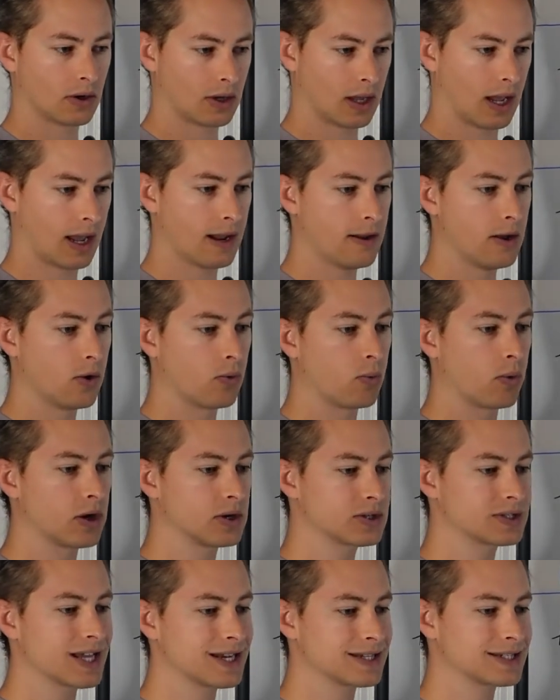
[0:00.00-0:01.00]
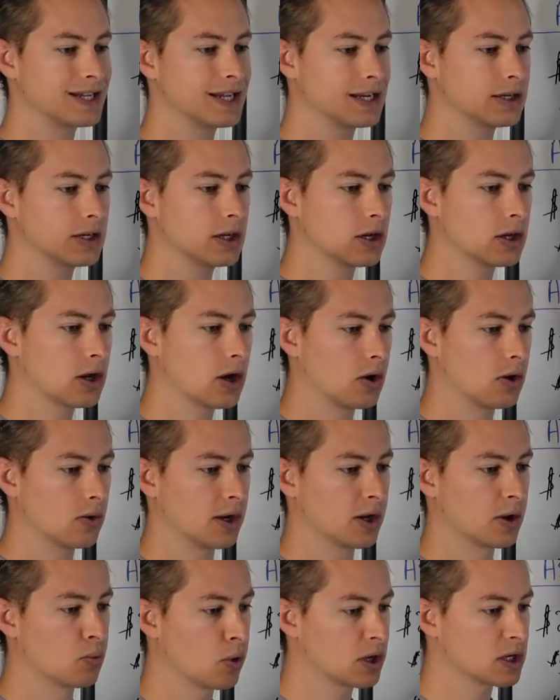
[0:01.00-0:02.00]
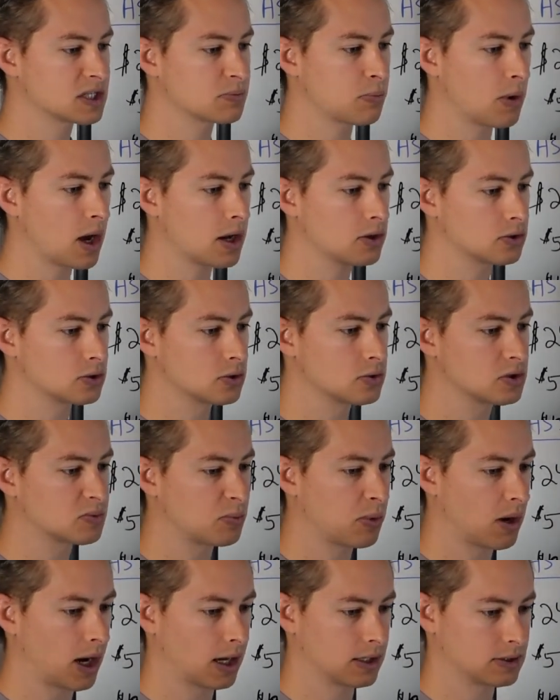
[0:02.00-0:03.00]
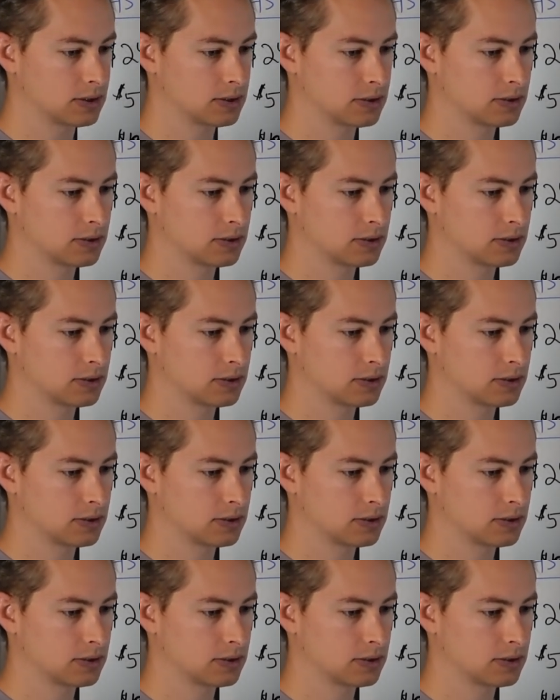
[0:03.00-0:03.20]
Okay. Where's that 10 going to go? In one spot or two spots?